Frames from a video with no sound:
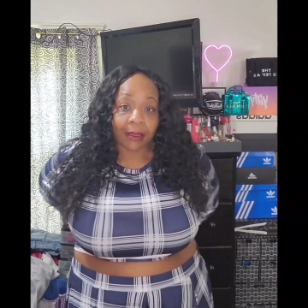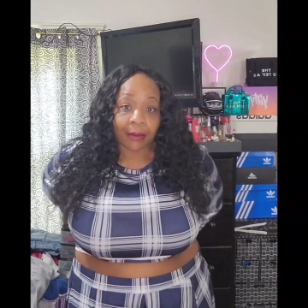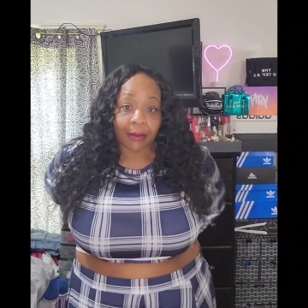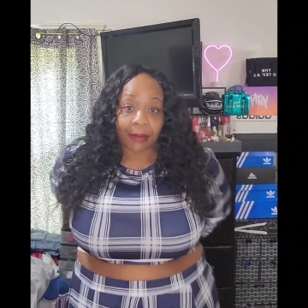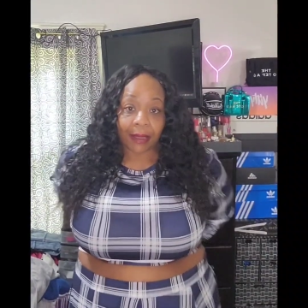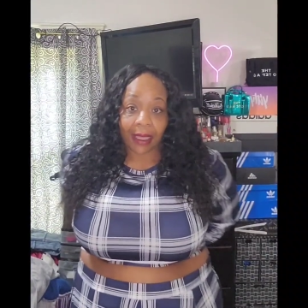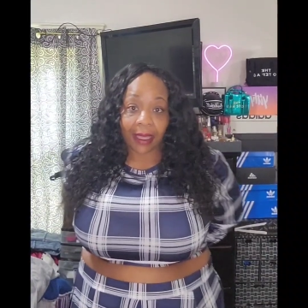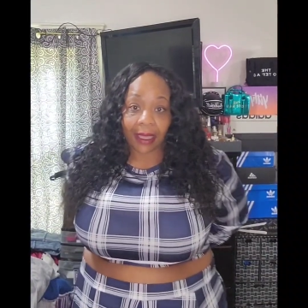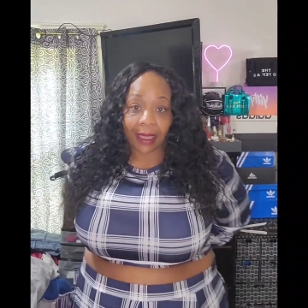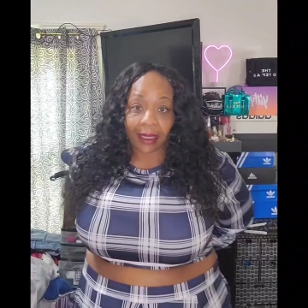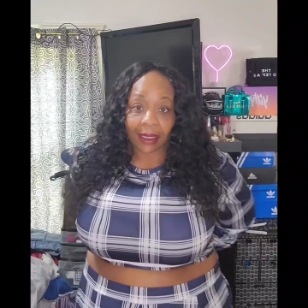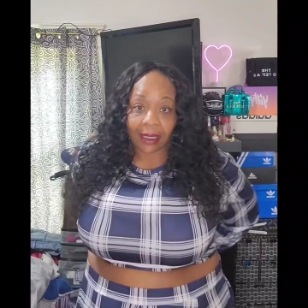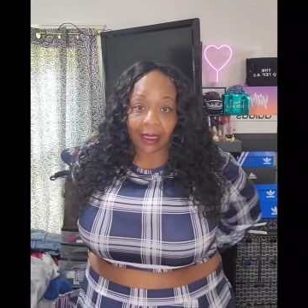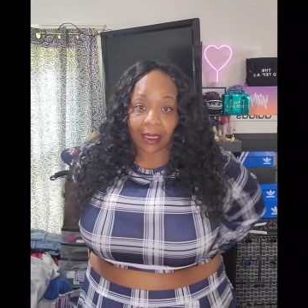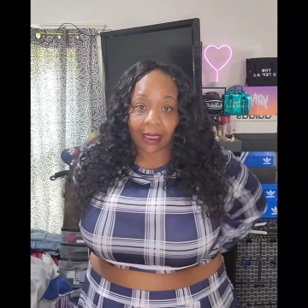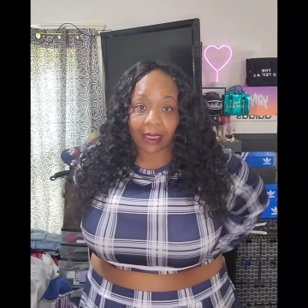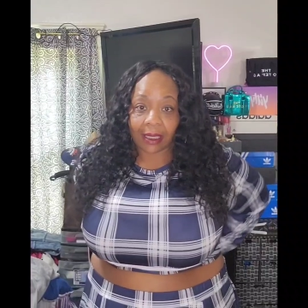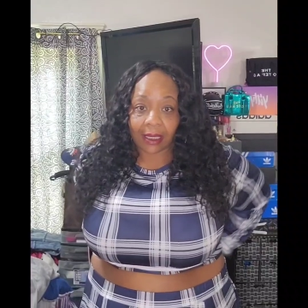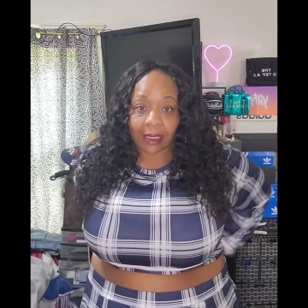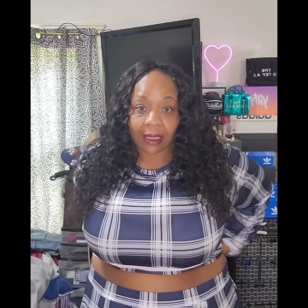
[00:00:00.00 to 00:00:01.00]
back
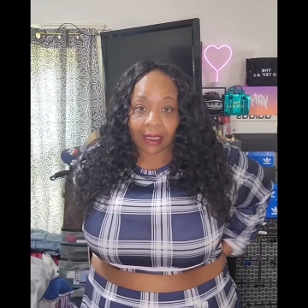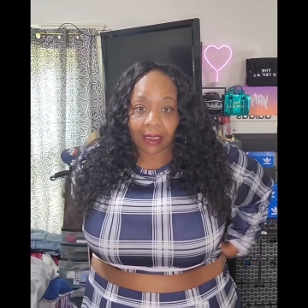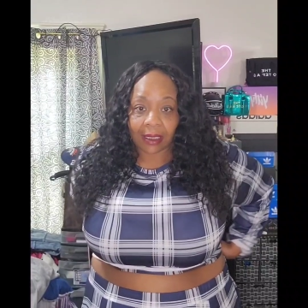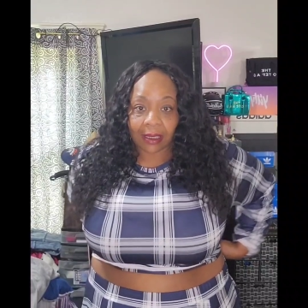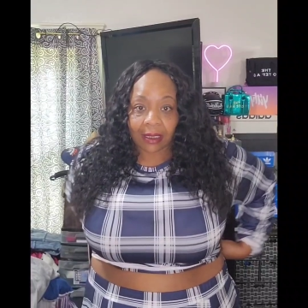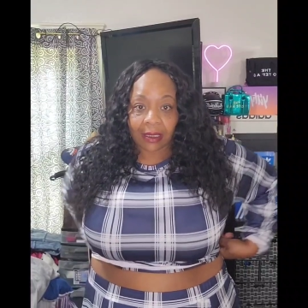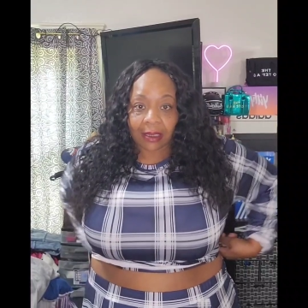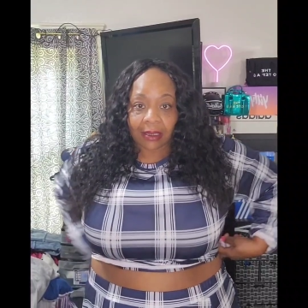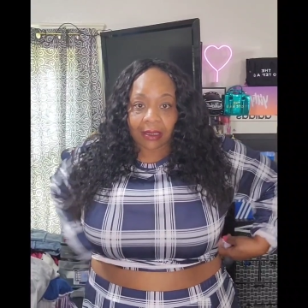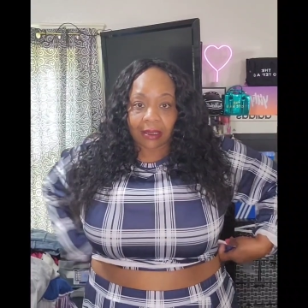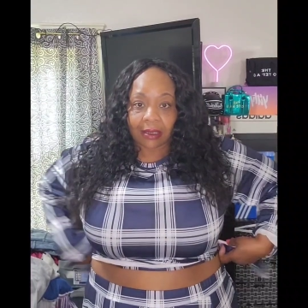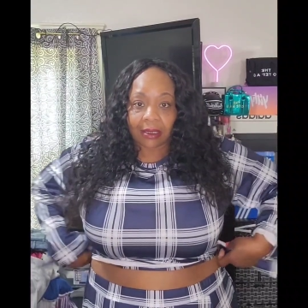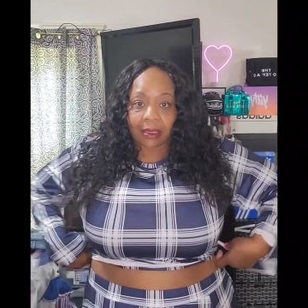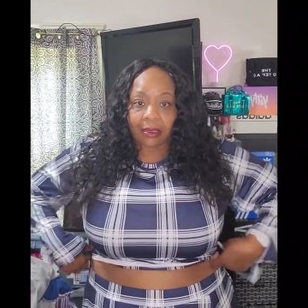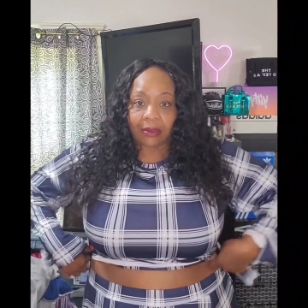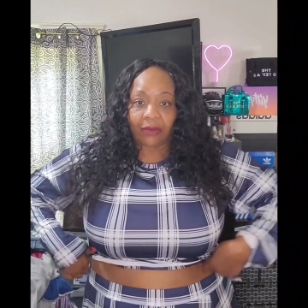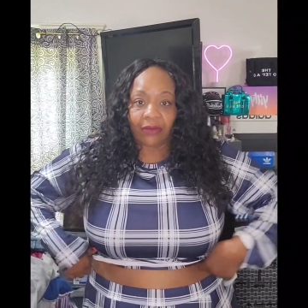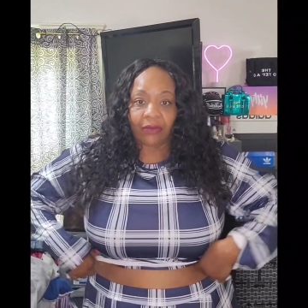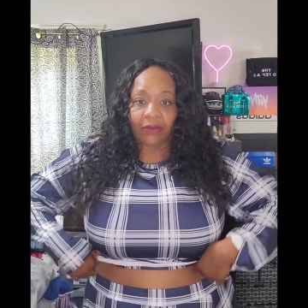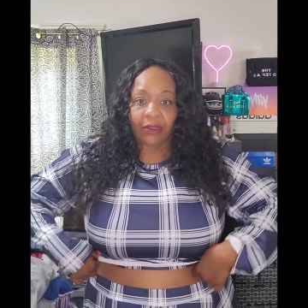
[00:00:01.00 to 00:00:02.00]
to
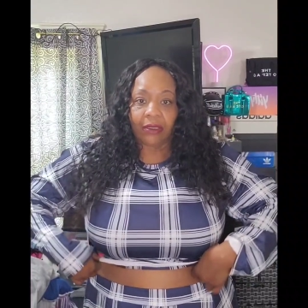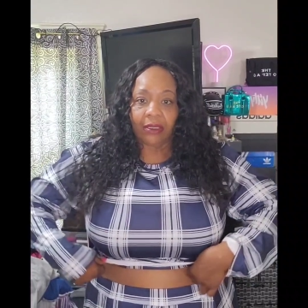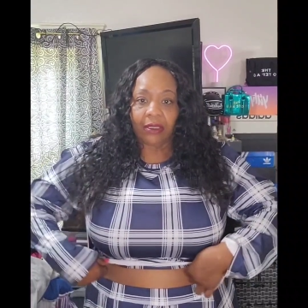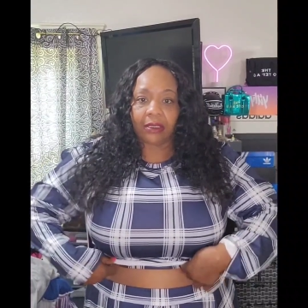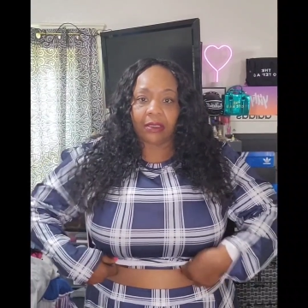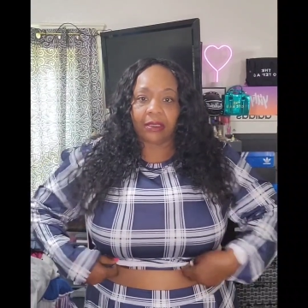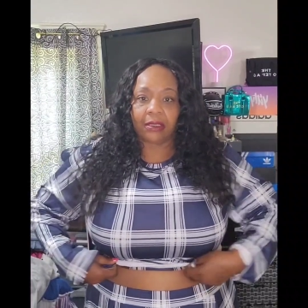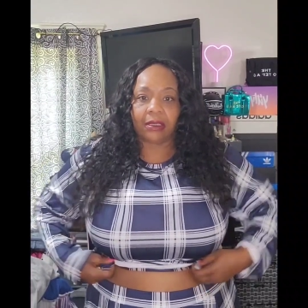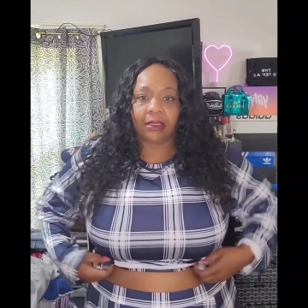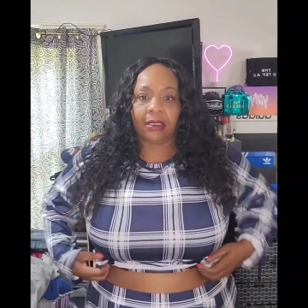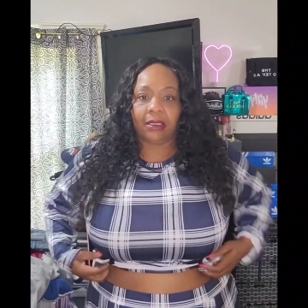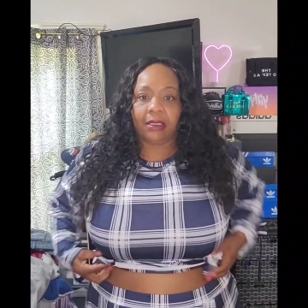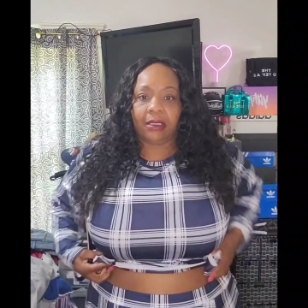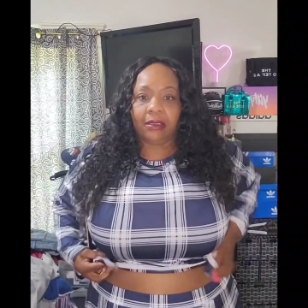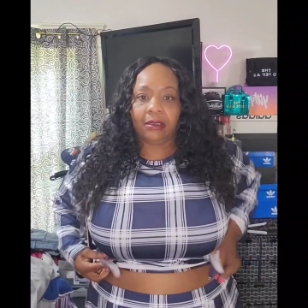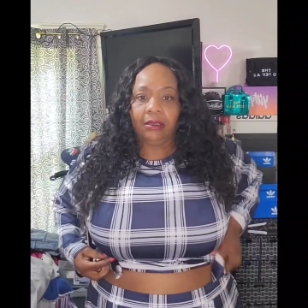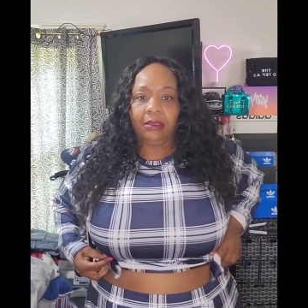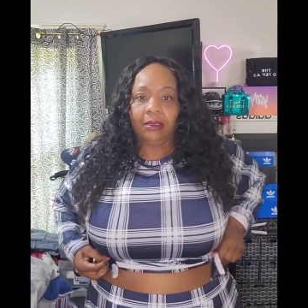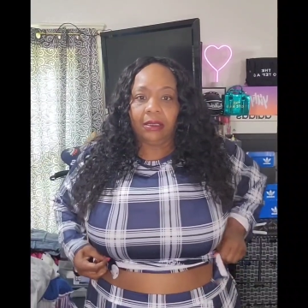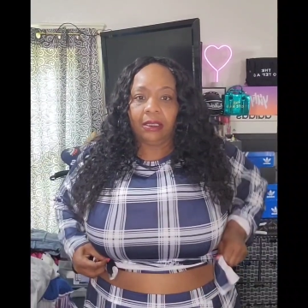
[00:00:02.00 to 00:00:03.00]
the front.
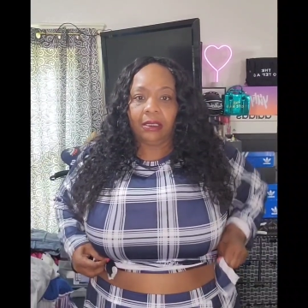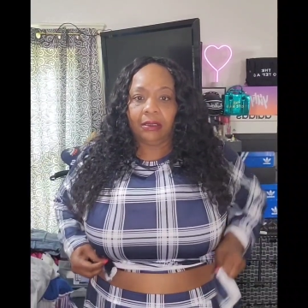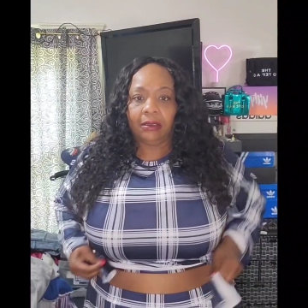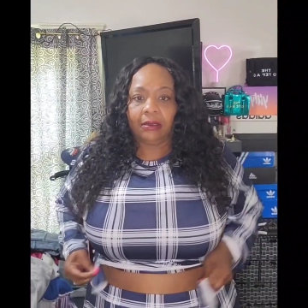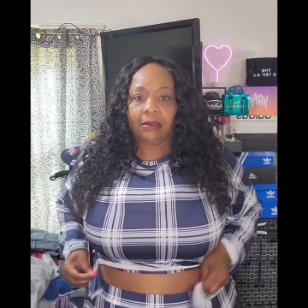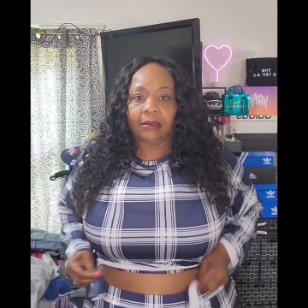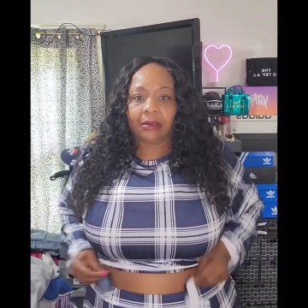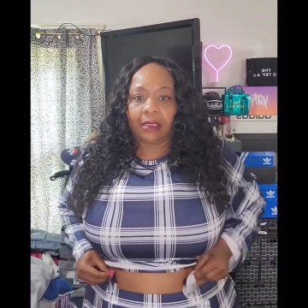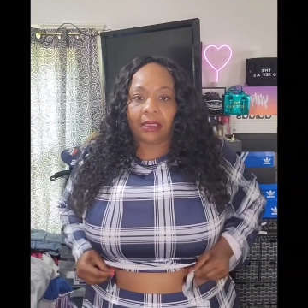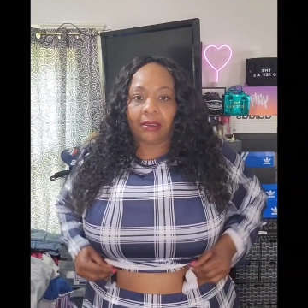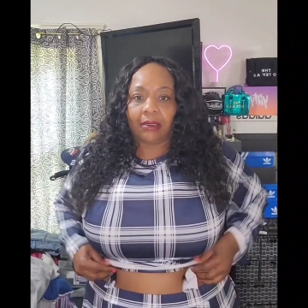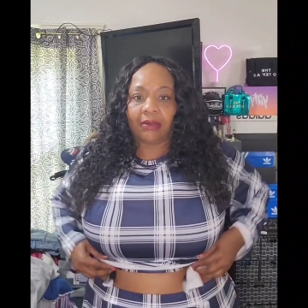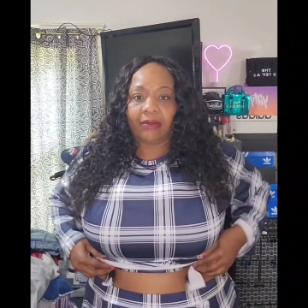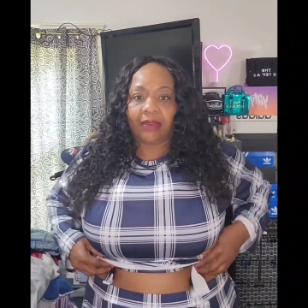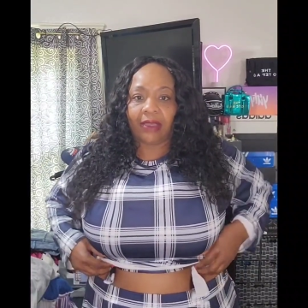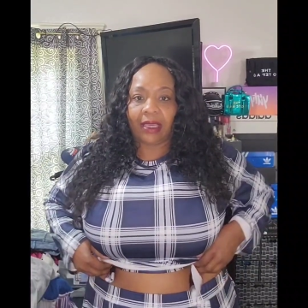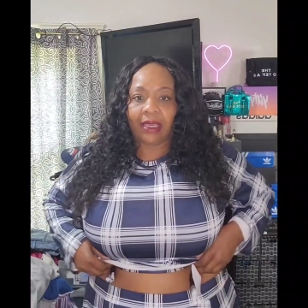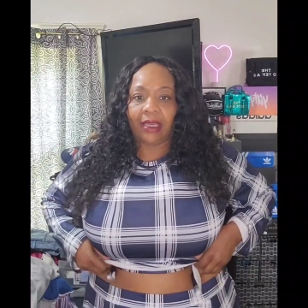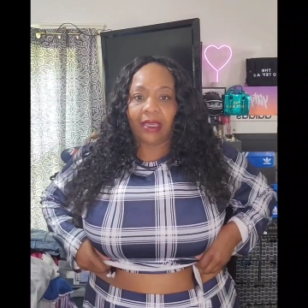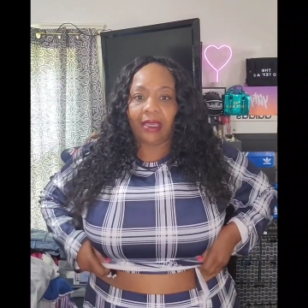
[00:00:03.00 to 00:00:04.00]
And you know, don't even
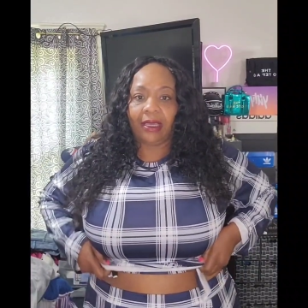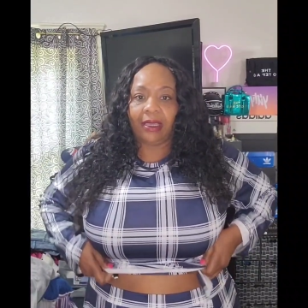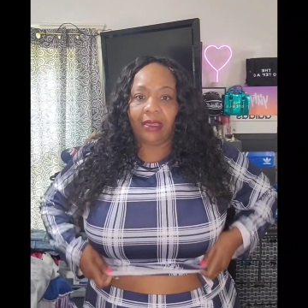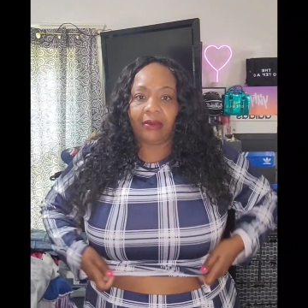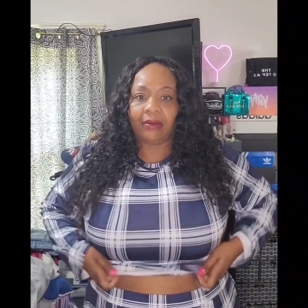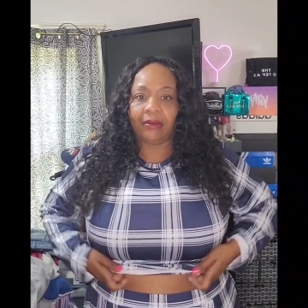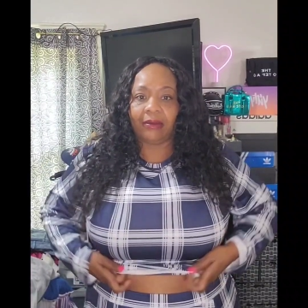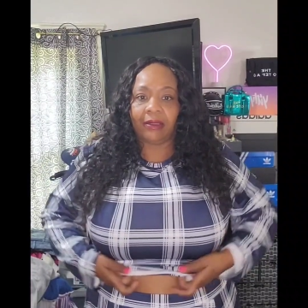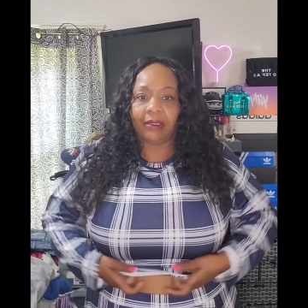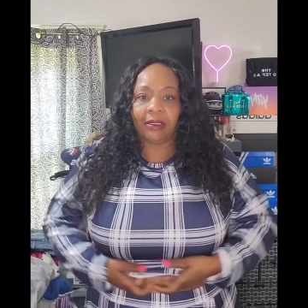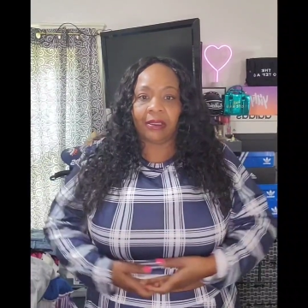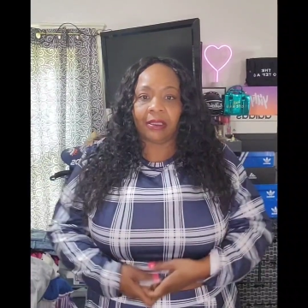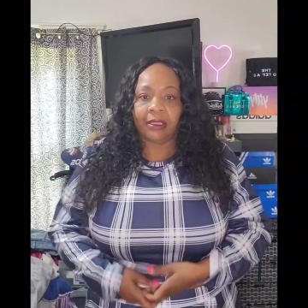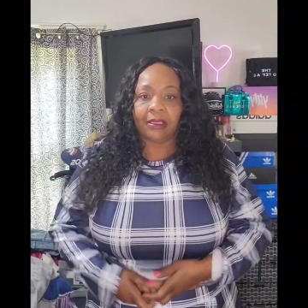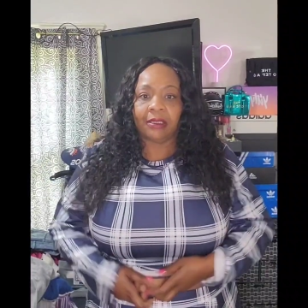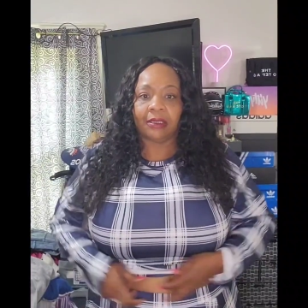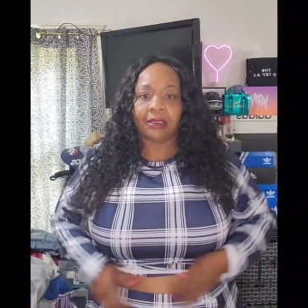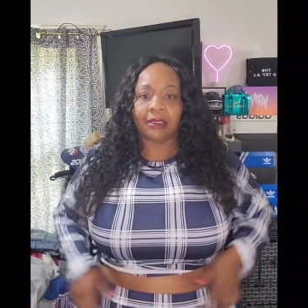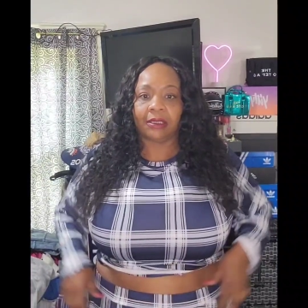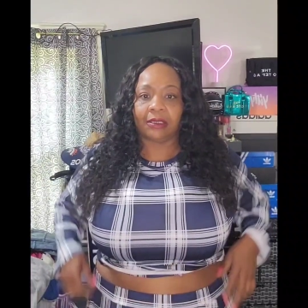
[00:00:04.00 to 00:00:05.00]
have
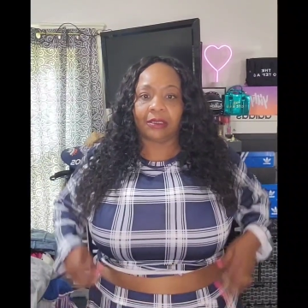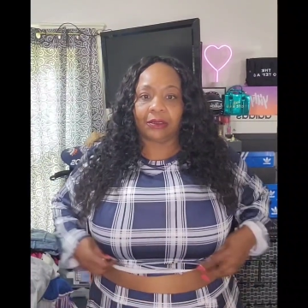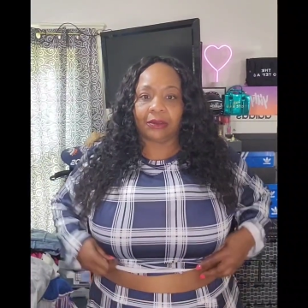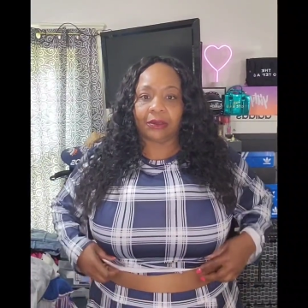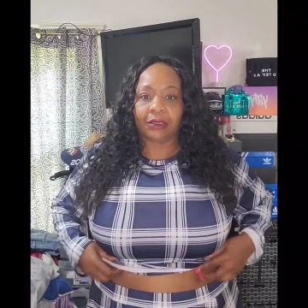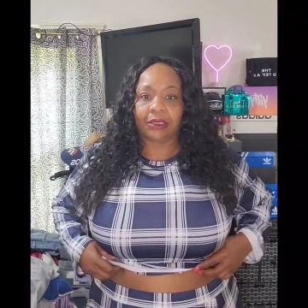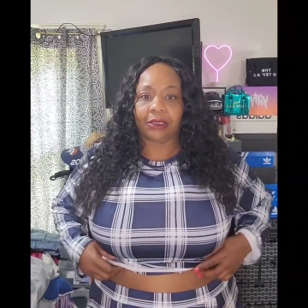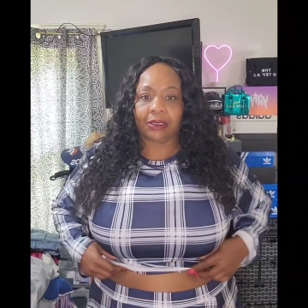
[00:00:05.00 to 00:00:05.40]
the string